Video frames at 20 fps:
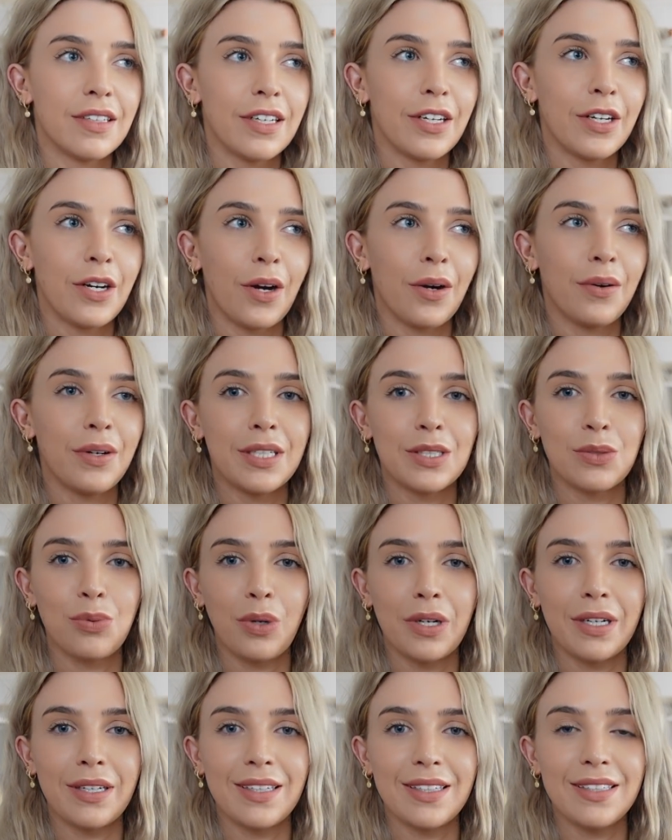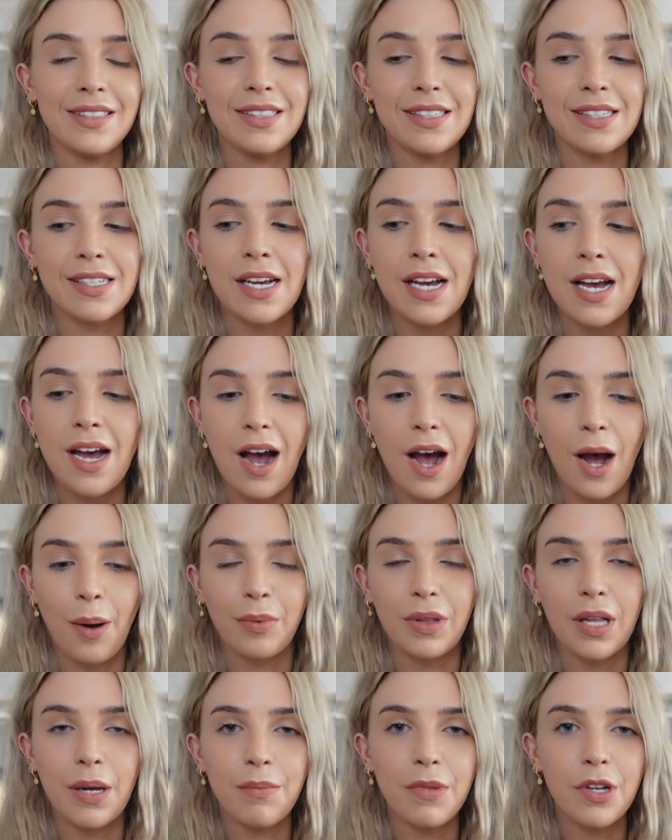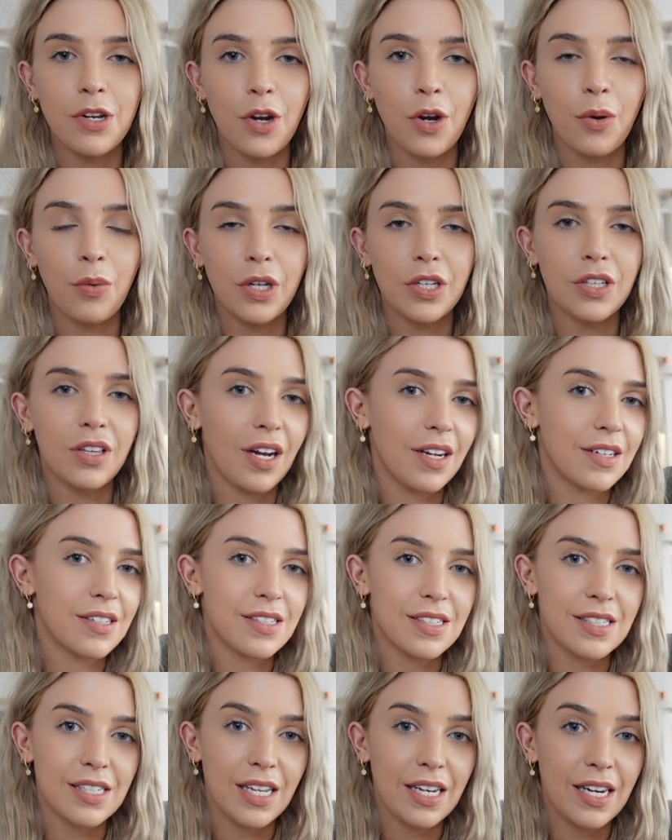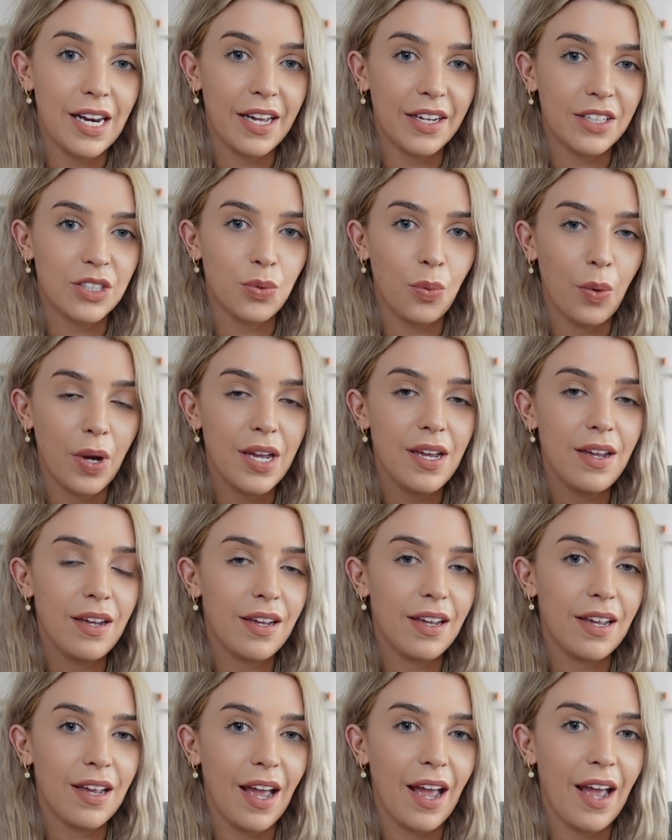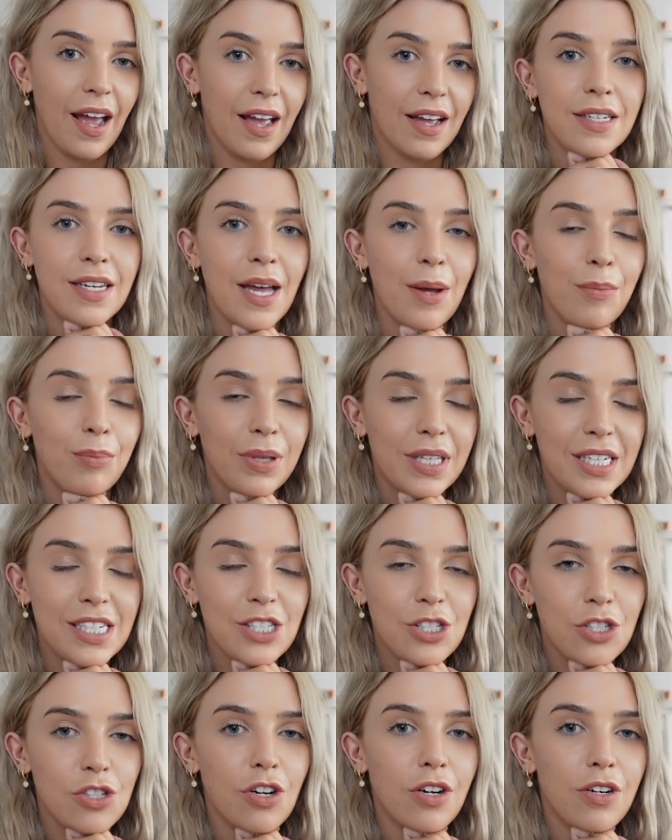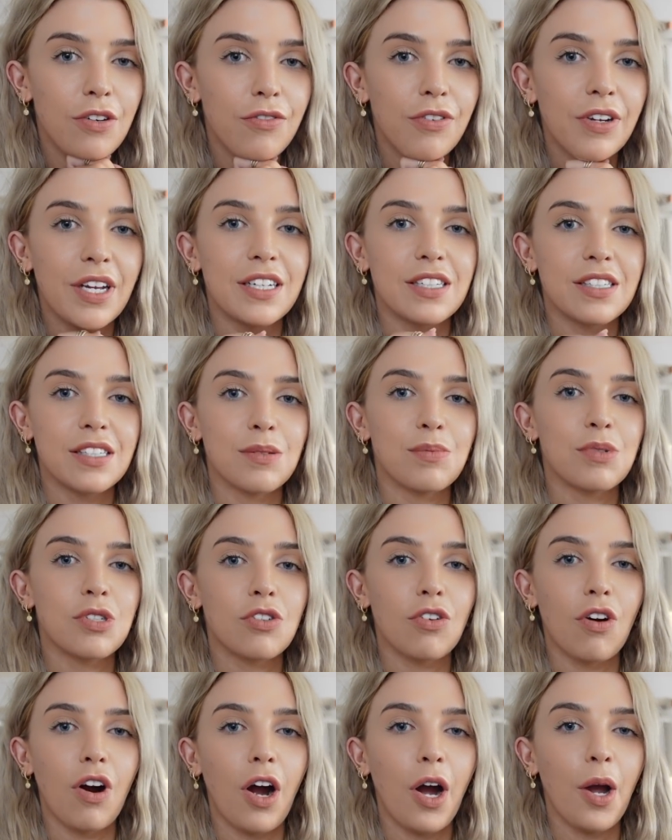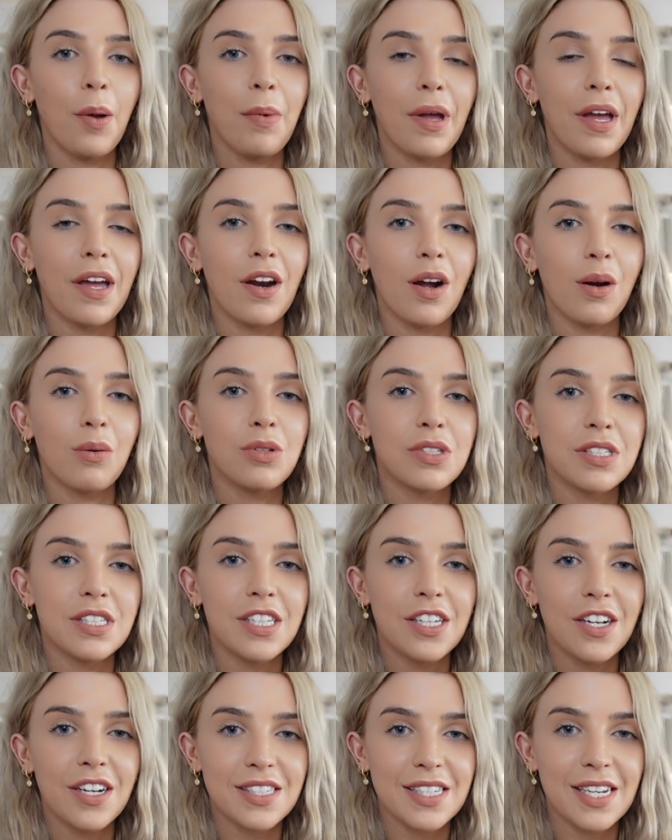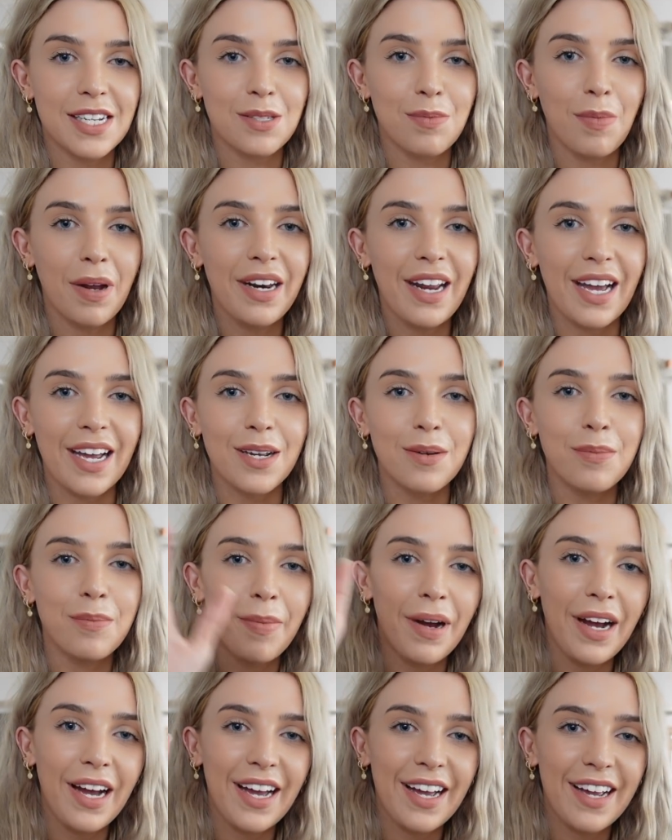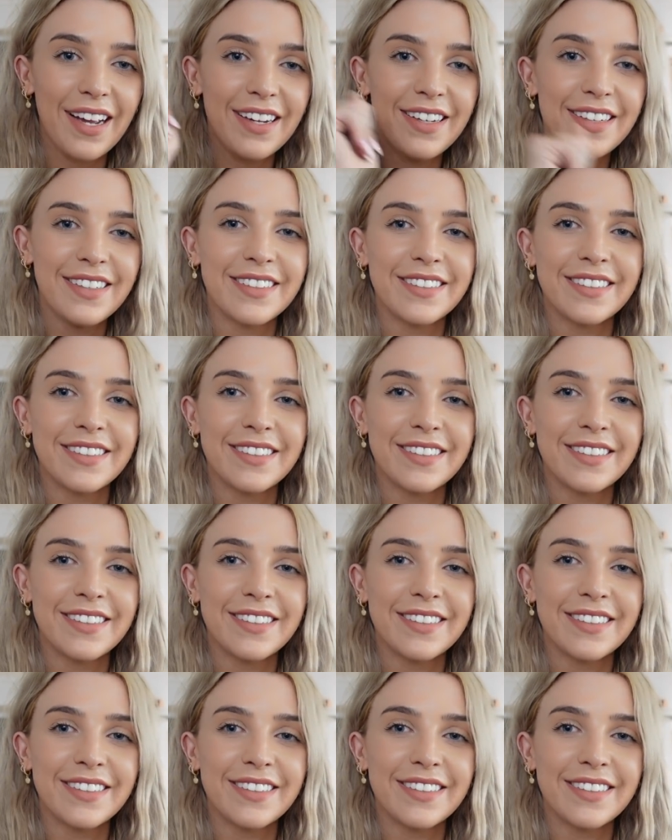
you know, it is what it is. Let me know what you'd like to see next week, and please don't forget to subscribe, and I will see you guys next Monday. Bye.